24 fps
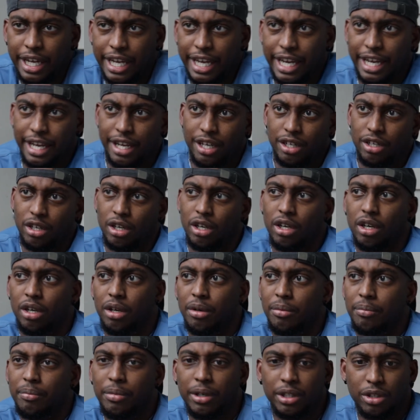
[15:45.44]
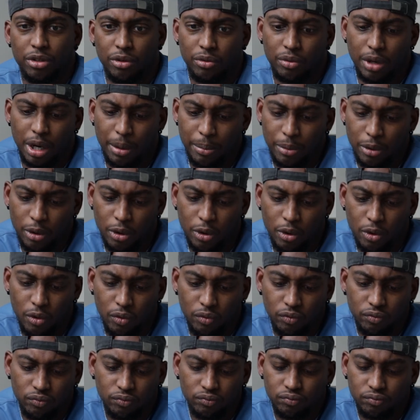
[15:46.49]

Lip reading: And but the Rebel